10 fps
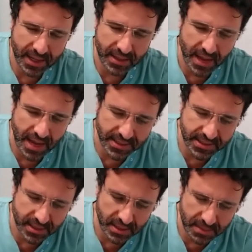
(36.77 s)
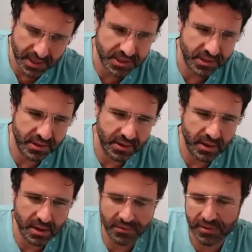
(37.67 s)
and I see a
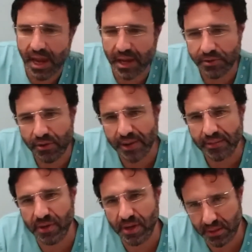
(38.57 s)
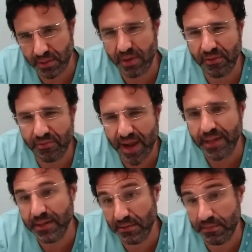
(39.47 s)
mixture of cataract and
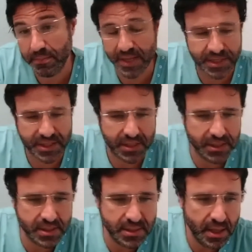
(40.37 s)
refractive patients.